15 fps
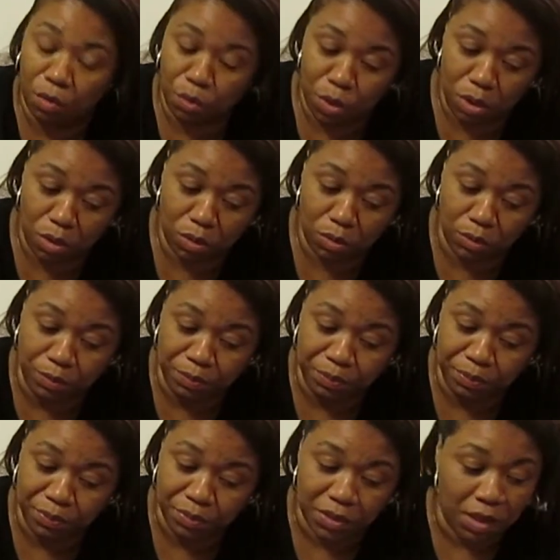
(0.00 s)
role,
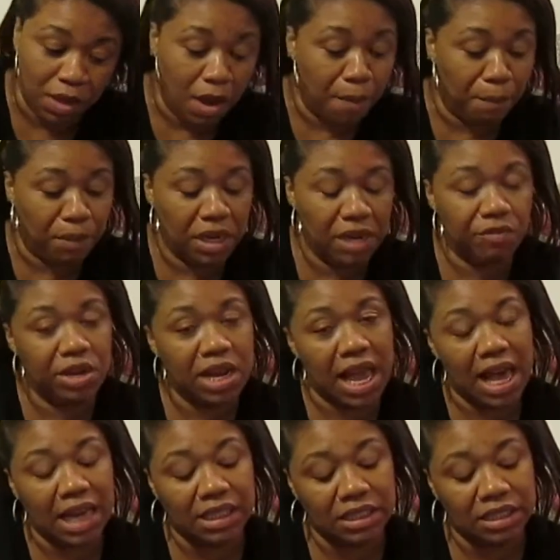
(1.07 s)
but in
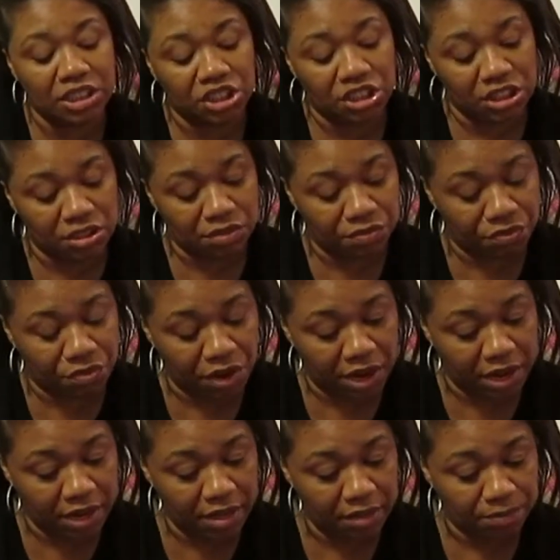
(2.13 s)
reality she's
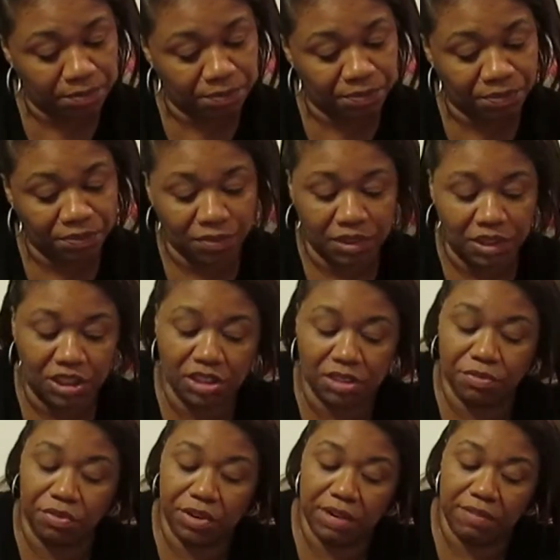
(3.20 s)
afraid. She's
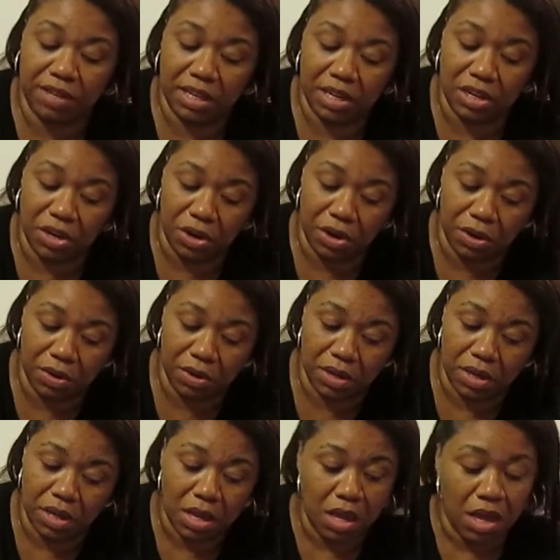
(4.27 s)
afraid of getting hurt.
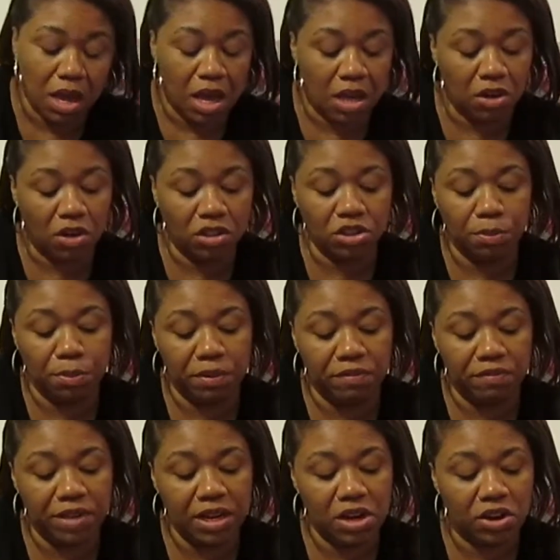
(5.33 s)
In order to
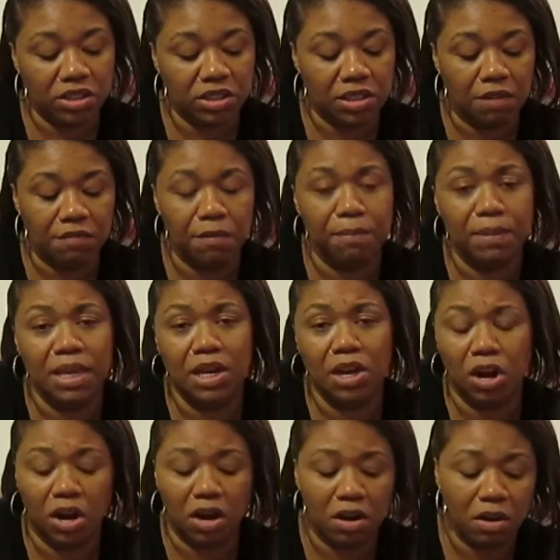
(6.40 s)
prevent herself from being
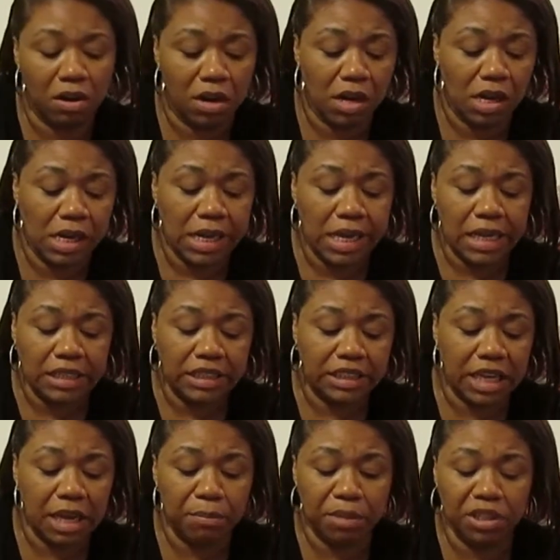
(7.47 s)
hurt,
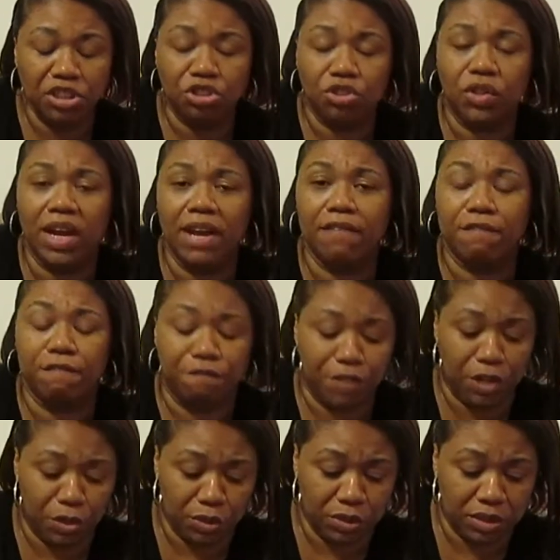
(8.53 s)
Shay must strike
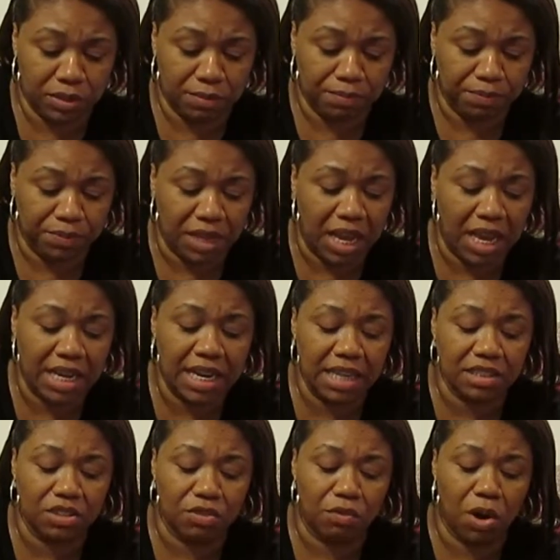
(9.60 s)
first. And
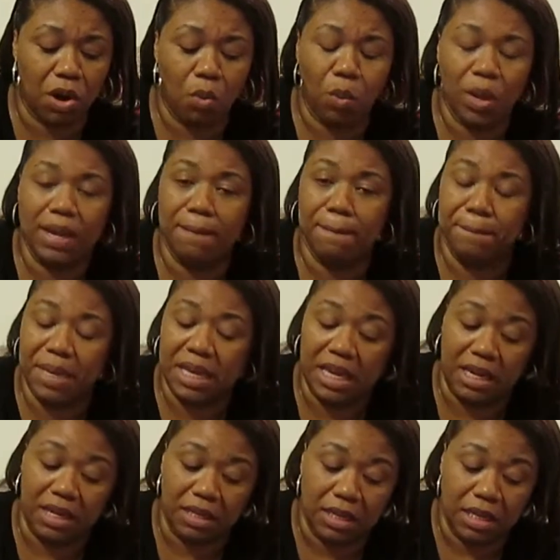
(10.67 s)
that's the wrong way to
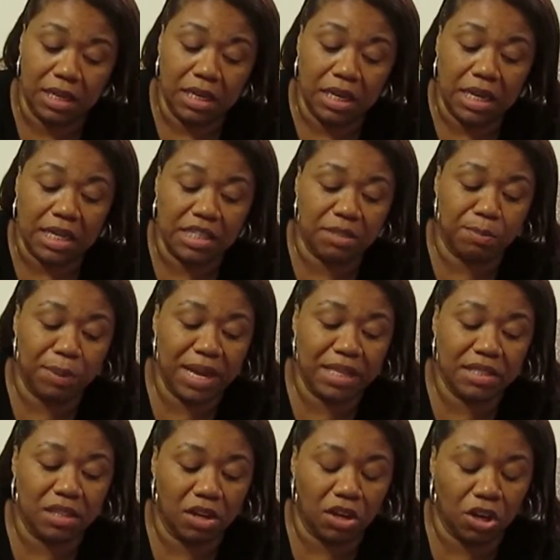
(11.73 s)
be. It explains
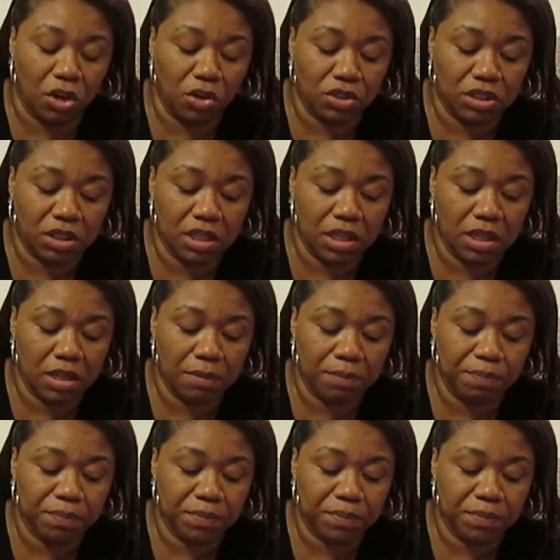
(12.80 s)
her ghosting him,